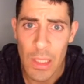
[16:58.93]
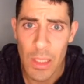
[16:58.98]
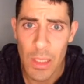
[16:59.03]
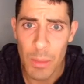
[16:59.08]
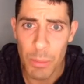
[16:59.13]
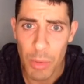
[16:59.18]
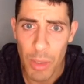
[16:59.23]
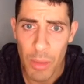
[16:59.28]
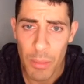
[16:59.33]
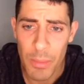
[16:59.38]

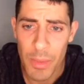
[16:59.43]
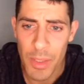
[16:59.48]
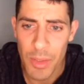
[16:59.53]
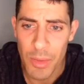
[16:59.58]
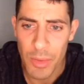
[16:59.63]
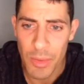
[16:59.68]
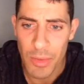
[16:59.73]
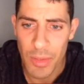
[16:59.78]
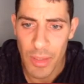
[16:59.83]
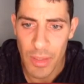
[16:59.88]
The problem
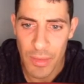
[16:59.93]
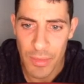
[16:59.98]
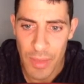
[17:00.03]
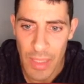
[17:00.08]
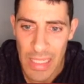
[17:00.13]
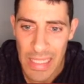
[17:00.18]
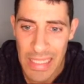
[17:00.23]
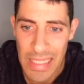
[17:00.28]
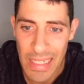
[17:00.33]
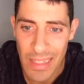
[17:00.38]
here is that if
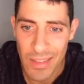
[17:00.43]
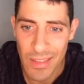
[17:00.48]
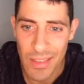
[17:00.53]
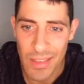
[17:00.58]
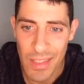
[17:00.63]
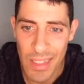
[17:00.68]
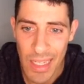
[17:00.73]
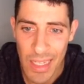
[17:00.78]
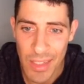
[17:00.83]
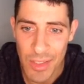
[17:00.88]
they get to
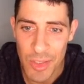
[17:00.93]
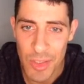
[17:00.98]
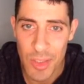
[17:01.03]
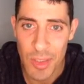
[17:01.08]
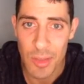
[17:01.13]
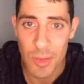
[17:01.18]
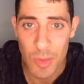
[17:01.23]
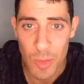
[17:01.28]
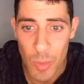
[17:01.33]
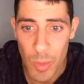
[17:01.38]
the
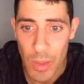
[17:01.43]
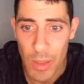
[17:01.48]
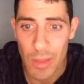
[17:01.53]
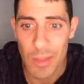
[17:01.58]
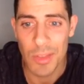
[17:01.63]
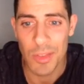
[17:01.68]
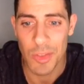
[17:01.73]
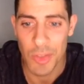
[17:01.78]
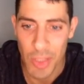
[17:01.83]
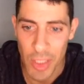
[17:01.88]
h6 square,
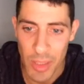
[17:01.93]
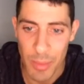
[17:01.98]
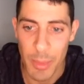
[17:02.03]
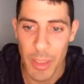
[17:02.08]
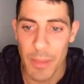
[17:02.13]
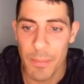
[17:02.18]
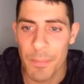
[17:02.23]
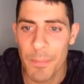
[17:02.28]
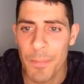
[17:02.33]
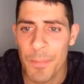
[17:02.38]
it's
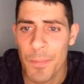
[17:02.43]
checkmate.